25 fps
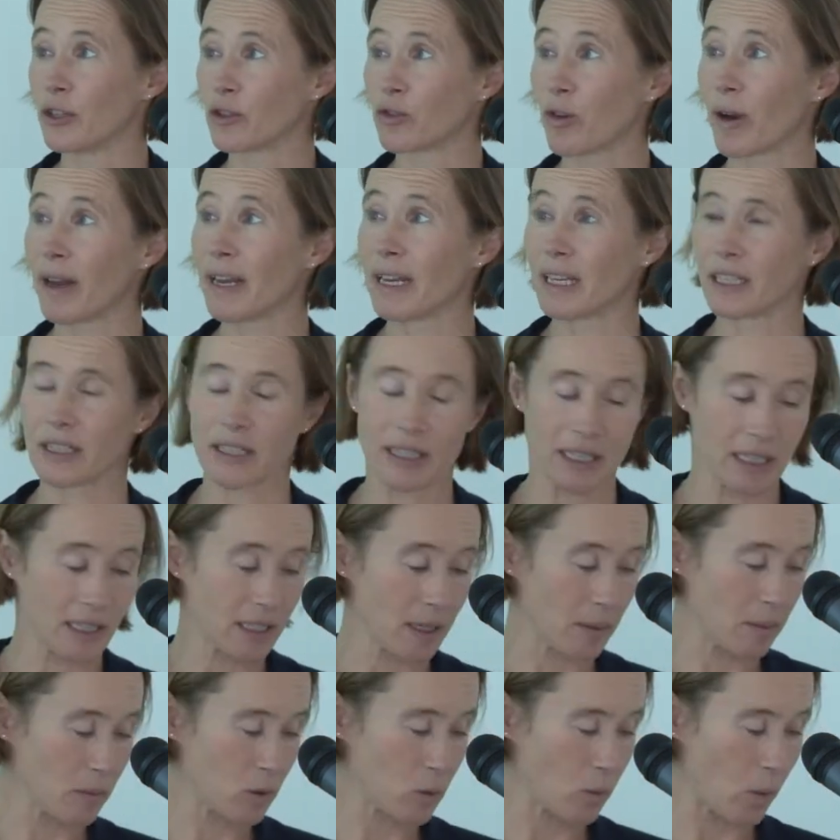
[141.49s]
drainage
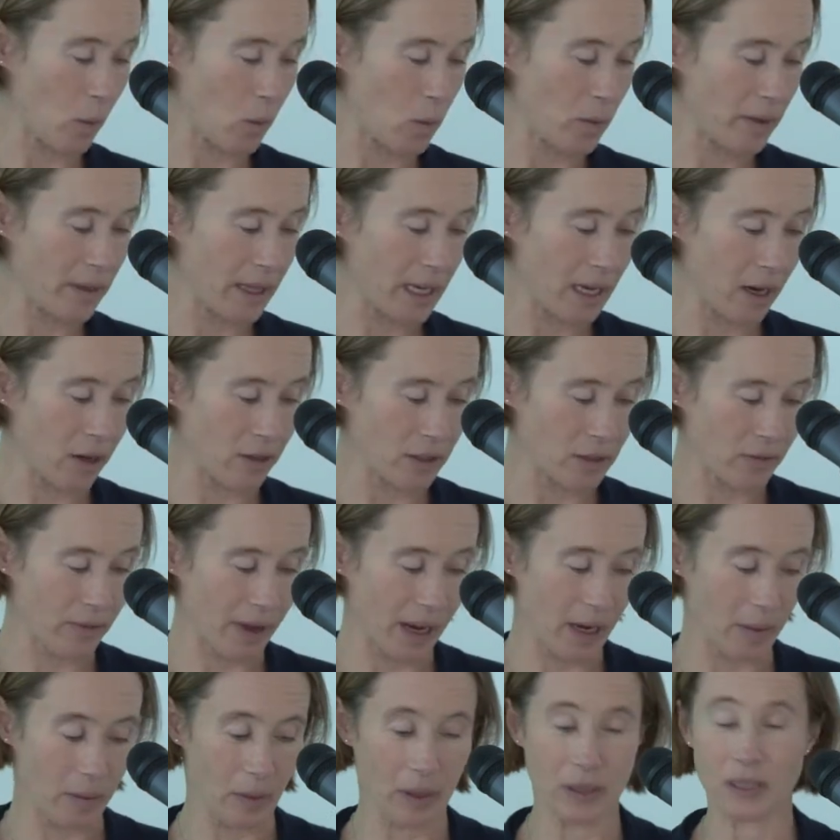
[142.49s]
systems within our
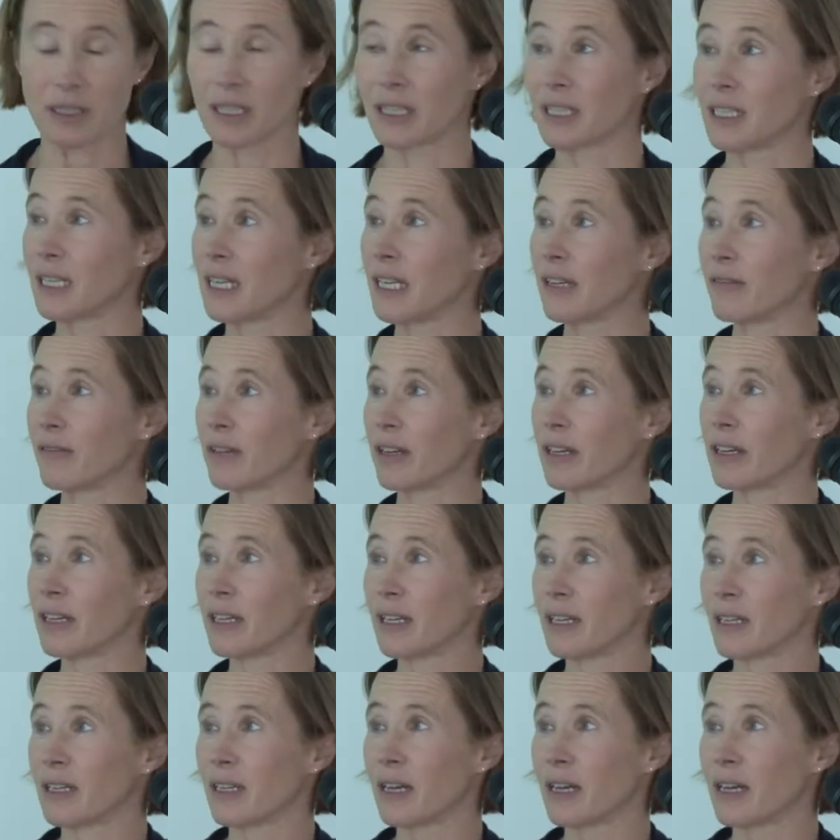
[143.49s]
development to deliver